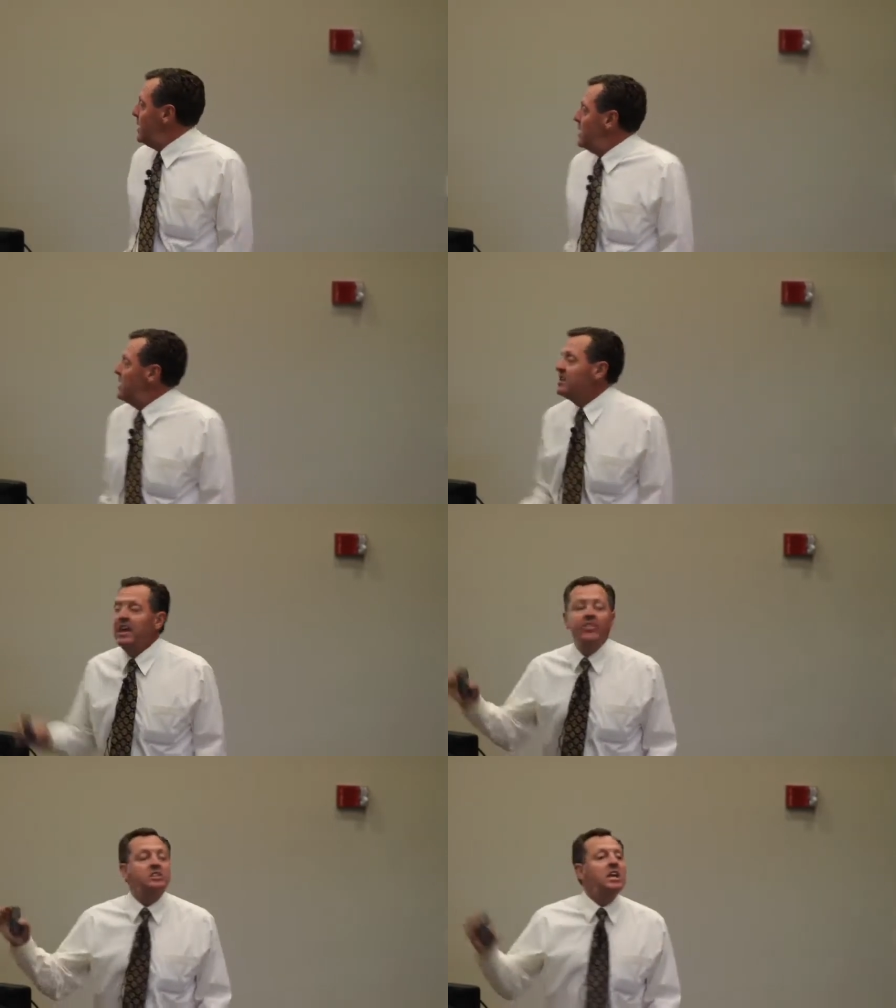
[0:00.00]
You
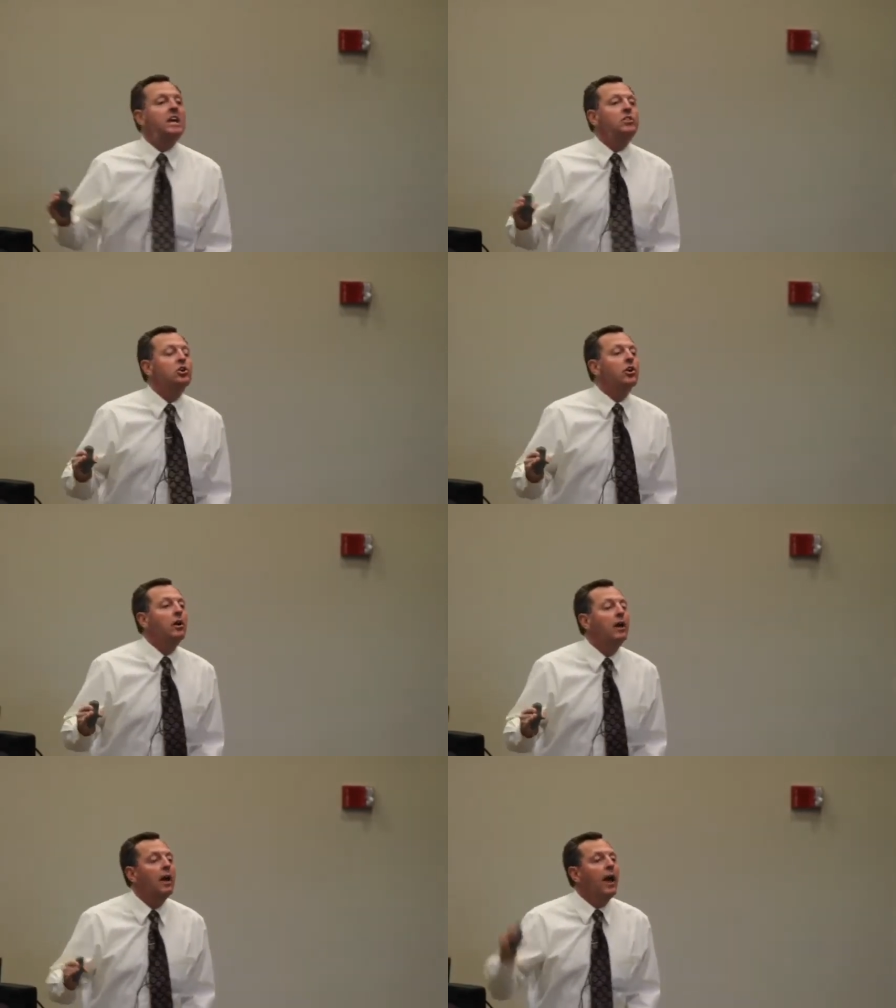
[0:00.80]
see, the teacher
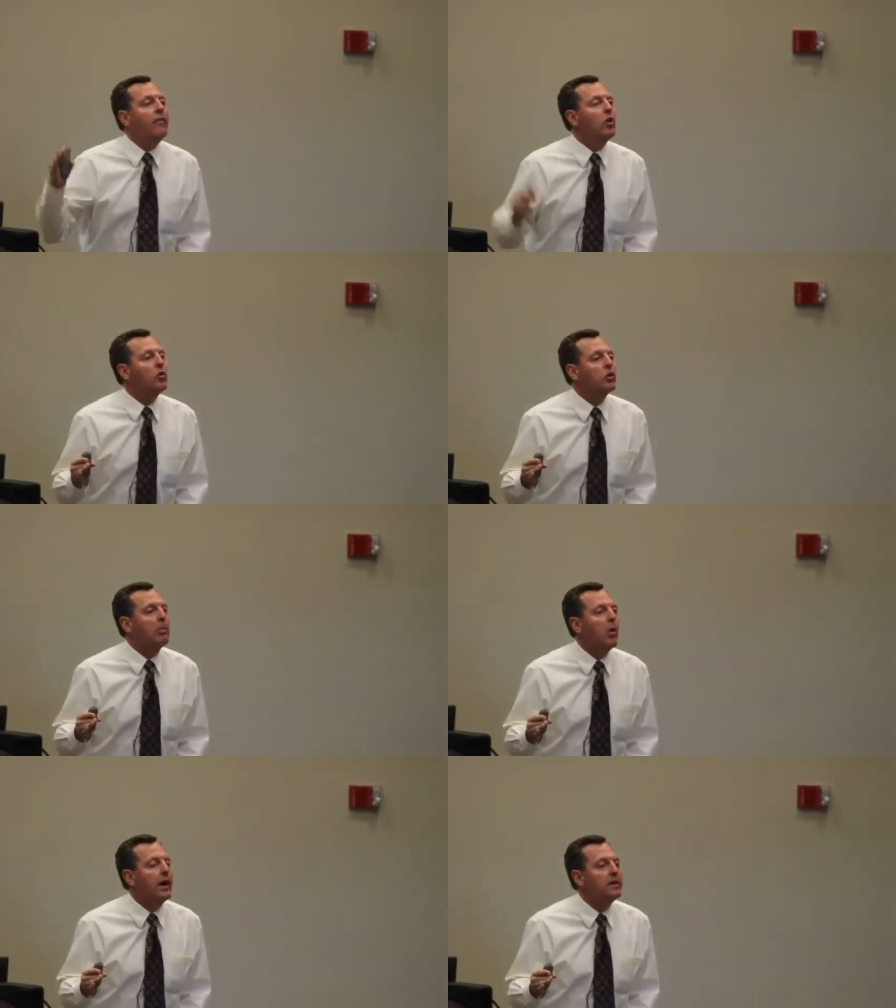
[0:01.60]
and the older
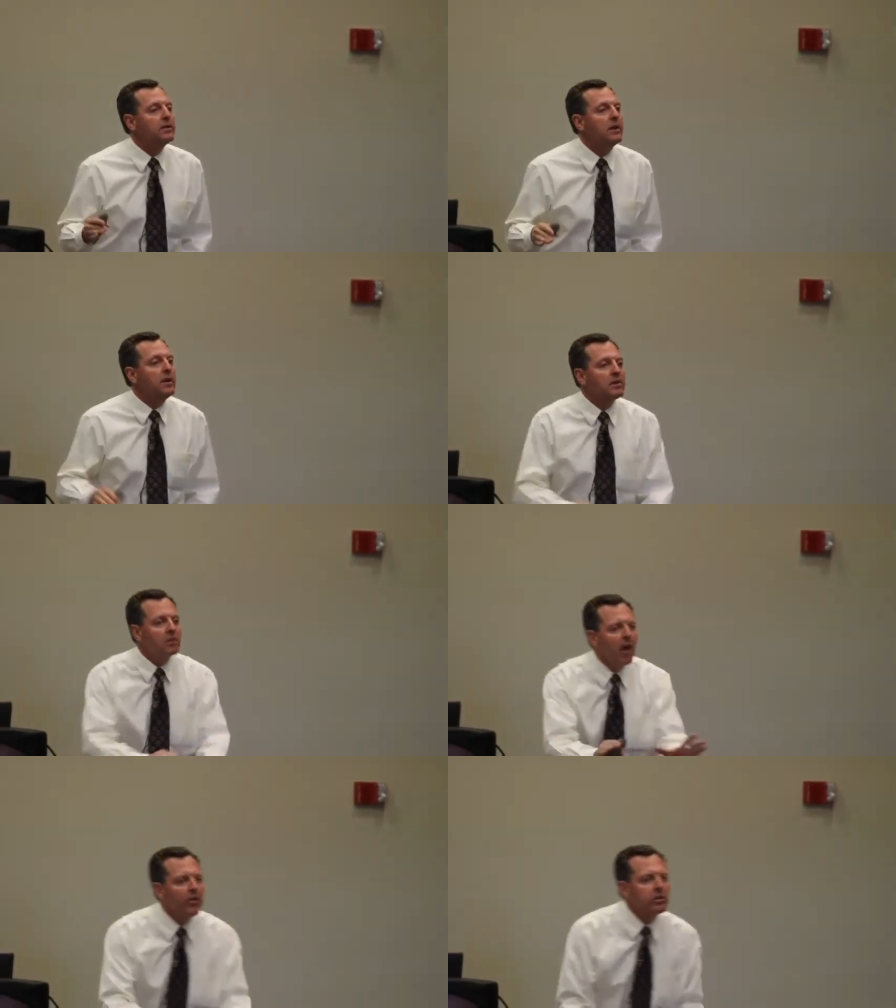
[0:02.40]
boys
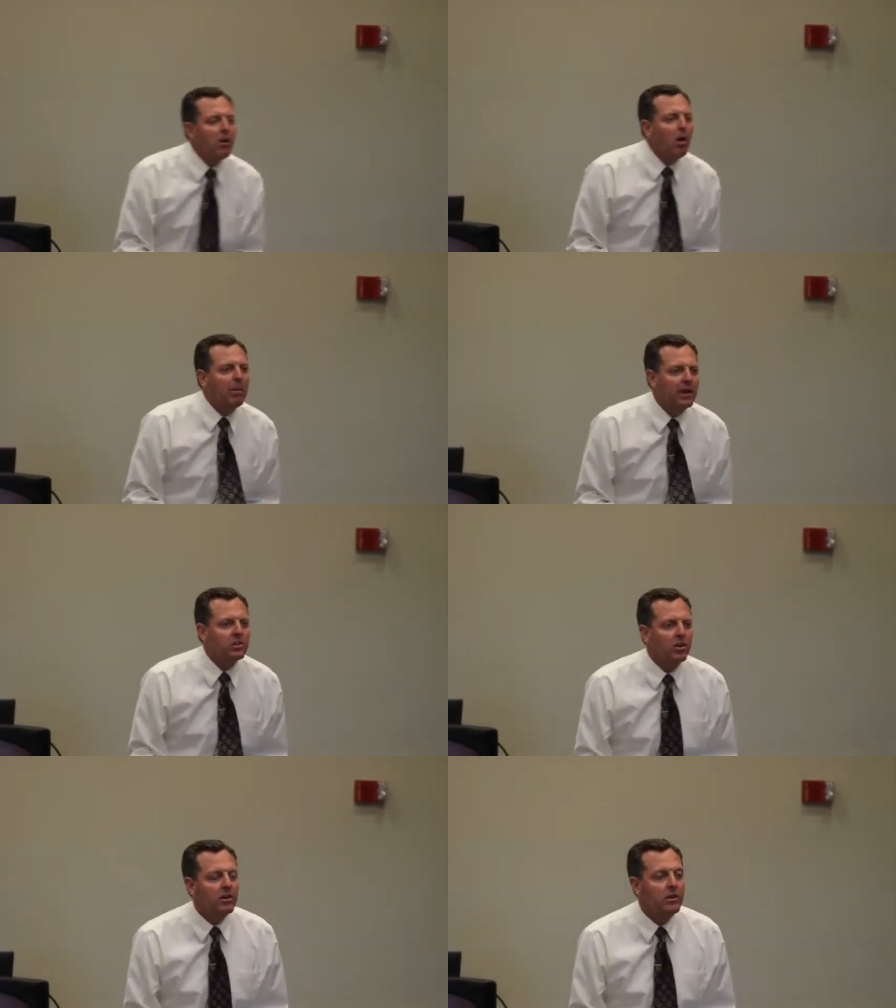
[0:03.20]
saw the small
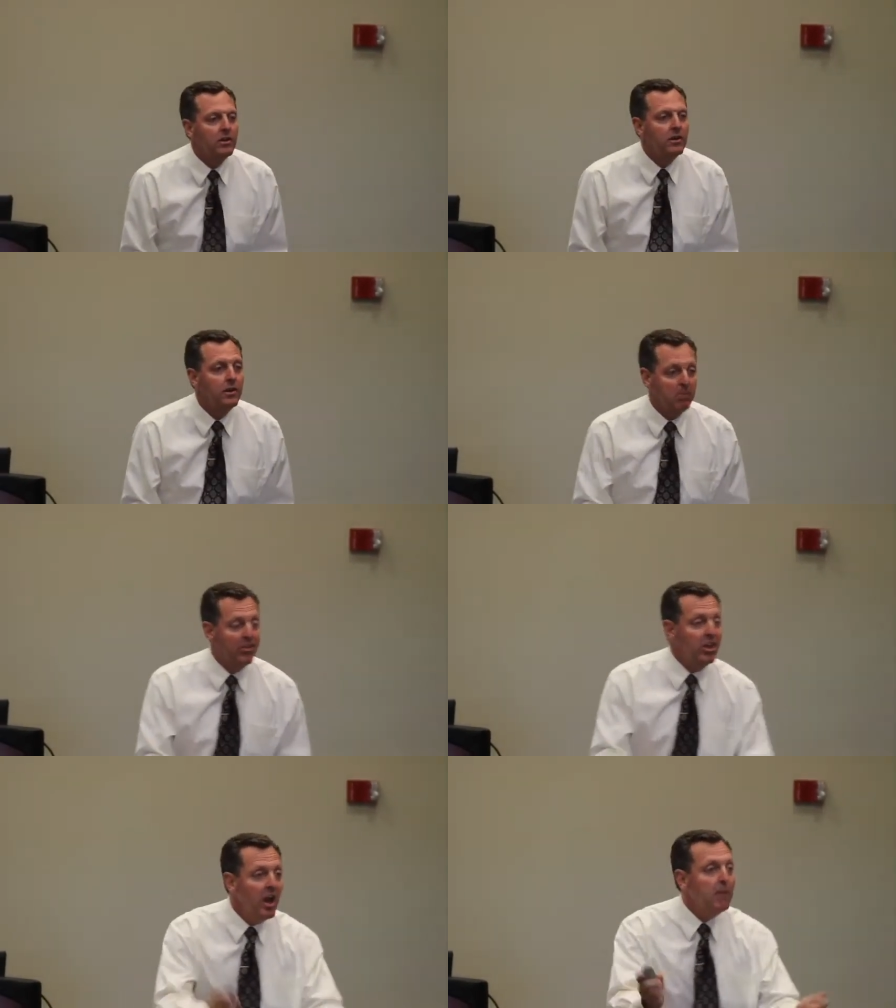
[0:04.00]
picture, but
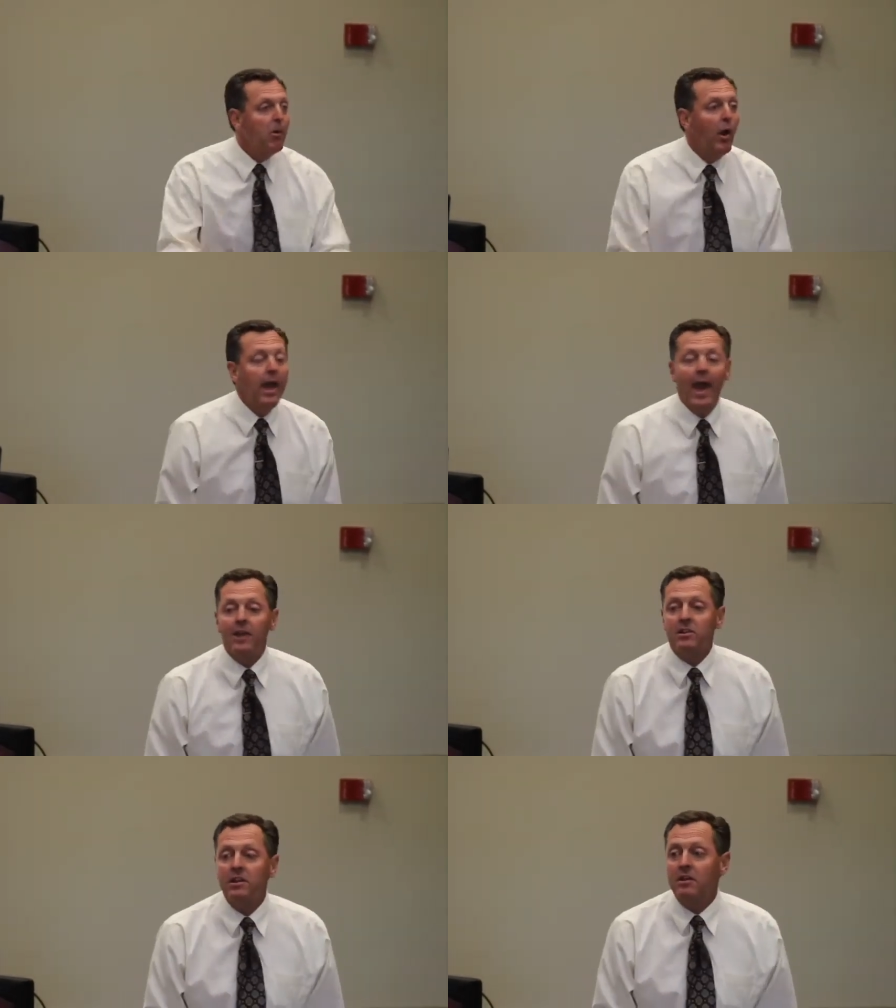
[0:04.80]
the young boy
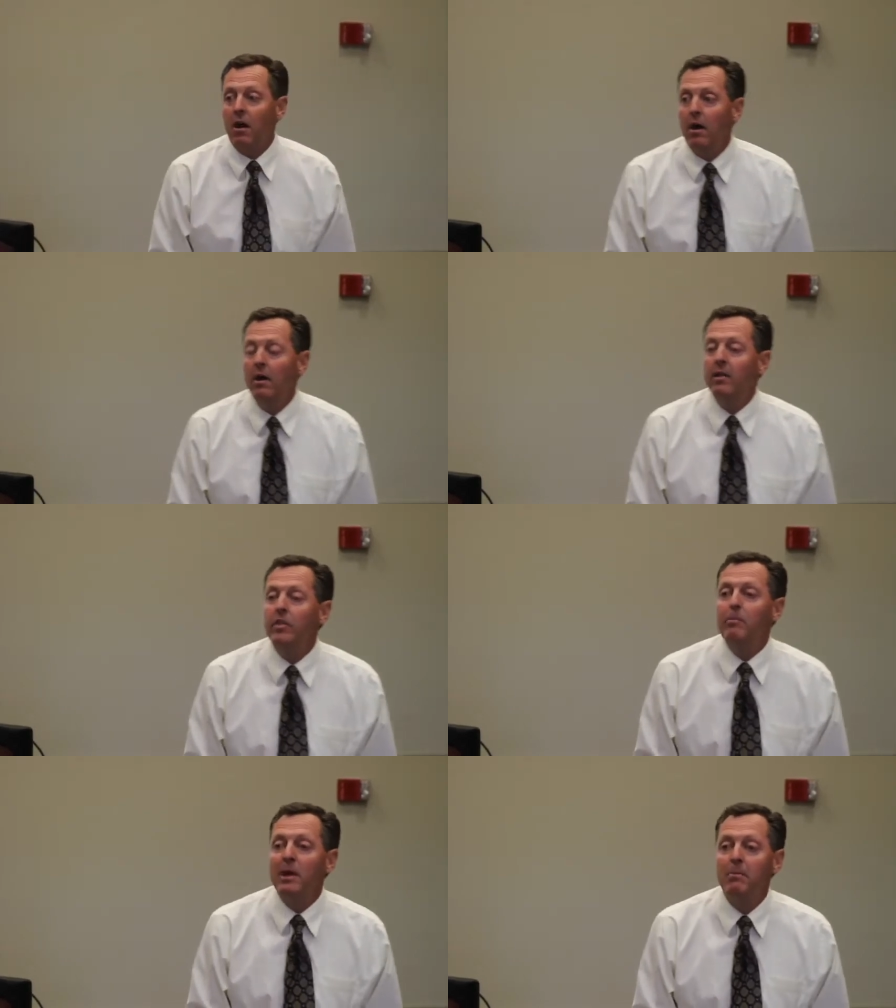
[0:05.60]
actually saw the
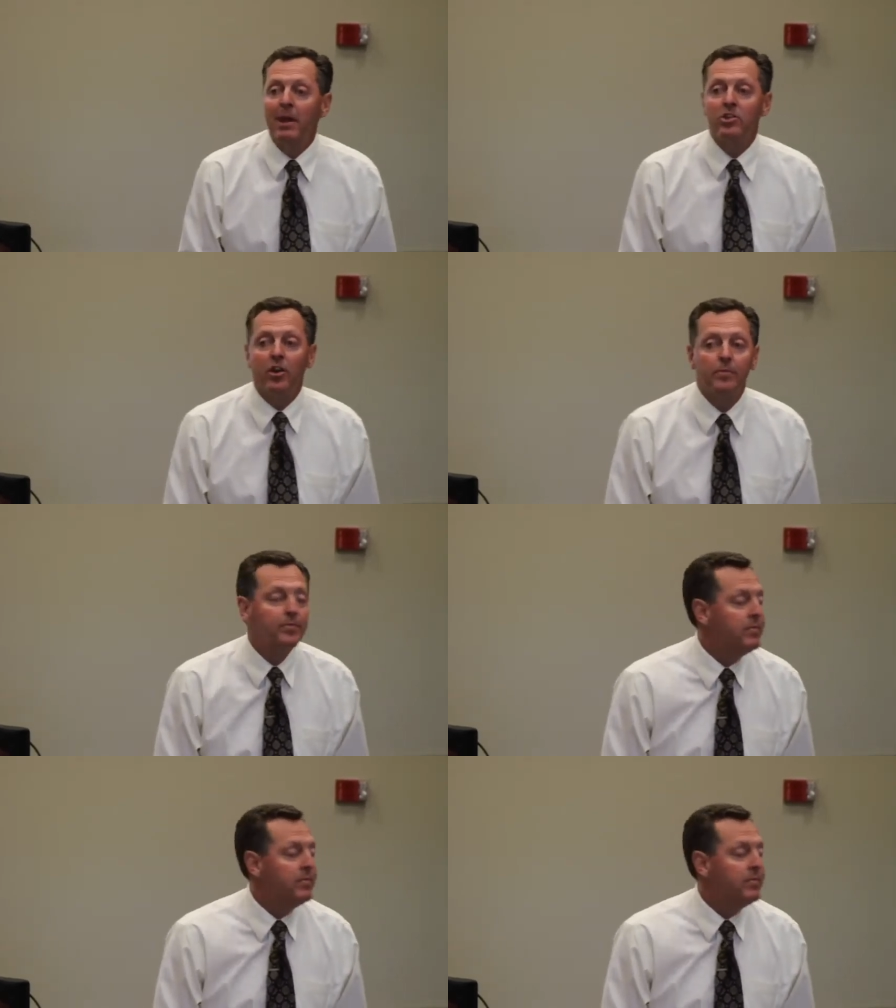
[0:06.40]
big picture.